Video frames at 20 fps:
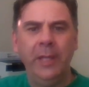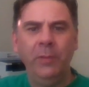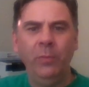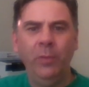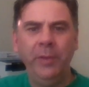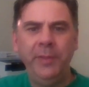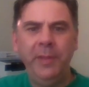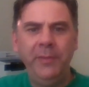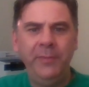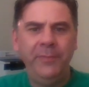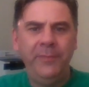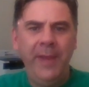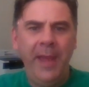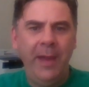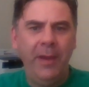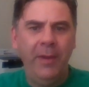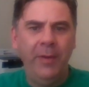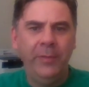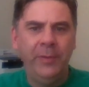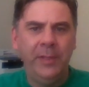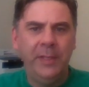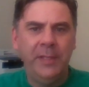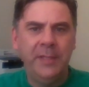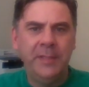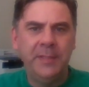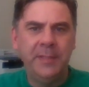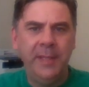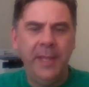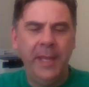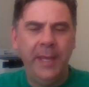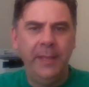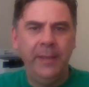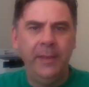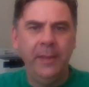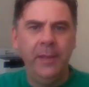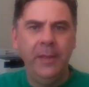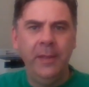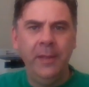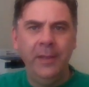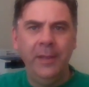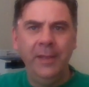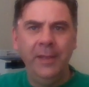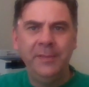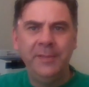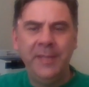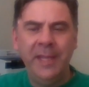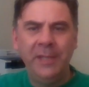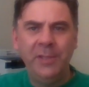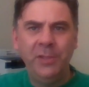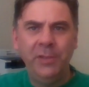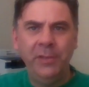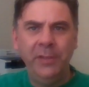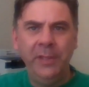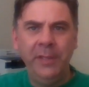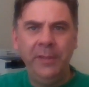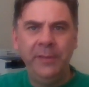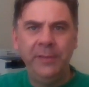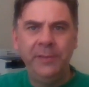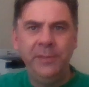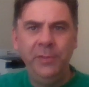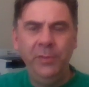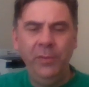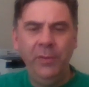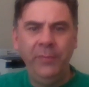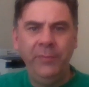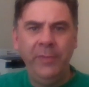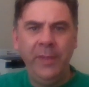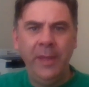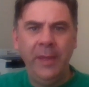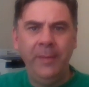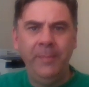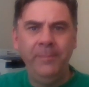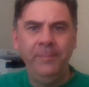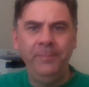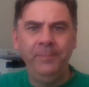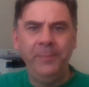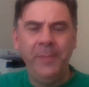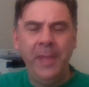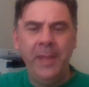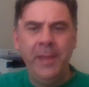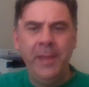And what they found is that essentially the two of them,